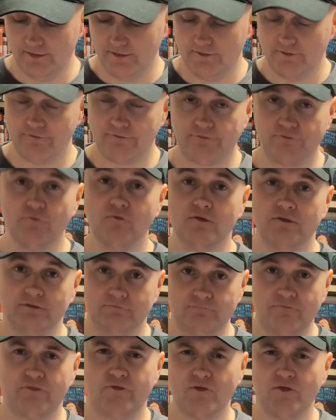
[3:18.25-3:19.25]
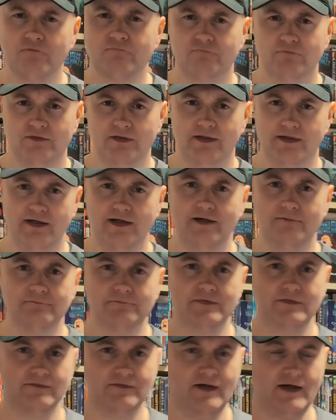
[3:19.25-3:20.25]
thoughtful I
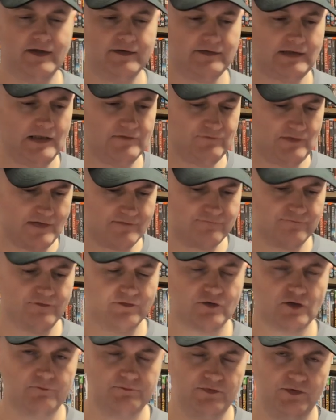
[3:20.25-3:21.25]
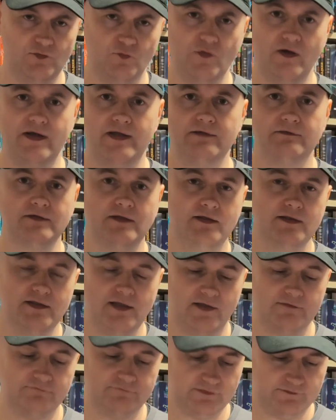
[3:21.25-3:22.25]
am, in that I gave every copy away and